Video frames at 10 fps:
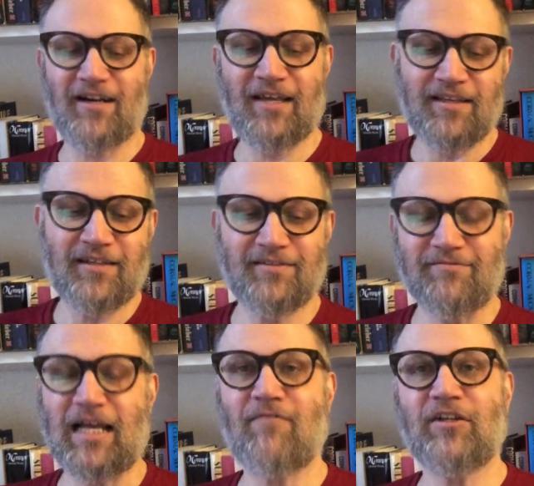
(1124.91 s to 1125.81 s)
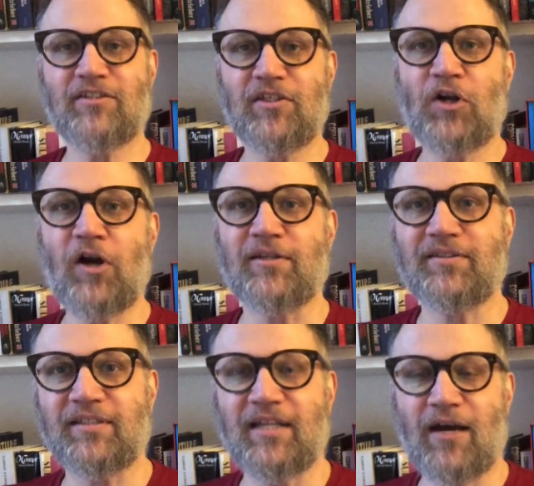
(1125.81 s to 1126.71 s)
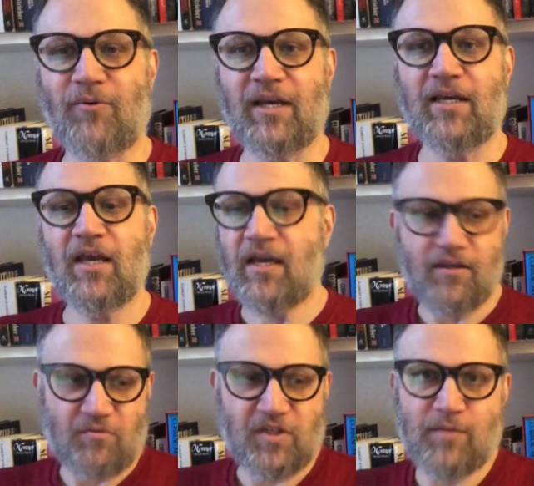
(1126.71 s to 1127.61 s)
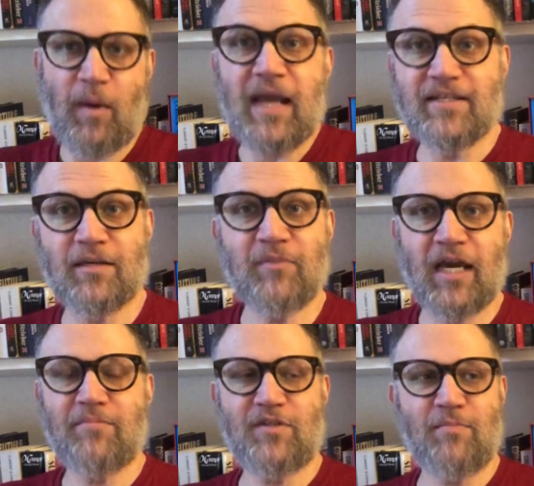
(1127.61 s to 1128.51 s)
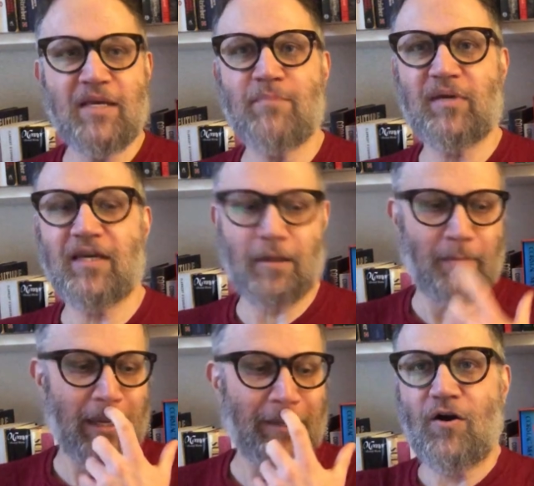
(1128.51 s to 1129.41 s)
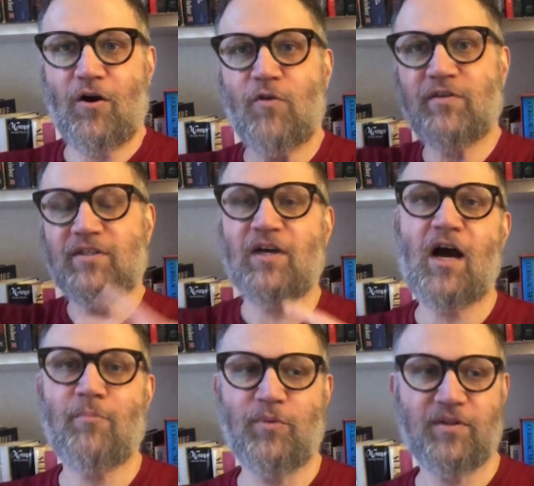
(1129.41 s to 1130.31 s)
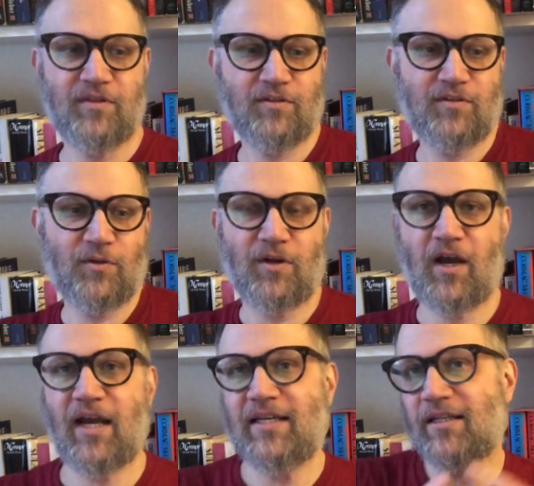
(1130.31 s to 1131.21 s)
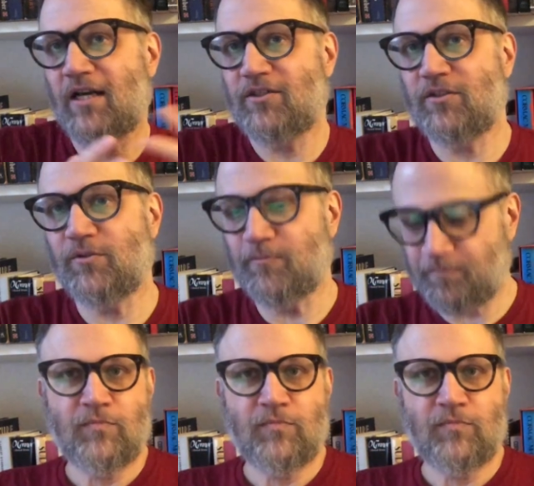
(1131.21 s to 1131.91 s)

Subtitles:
And I think Lafferty's a good artist in that way, despite sometimes to me being a bit over the top with sort of ideological,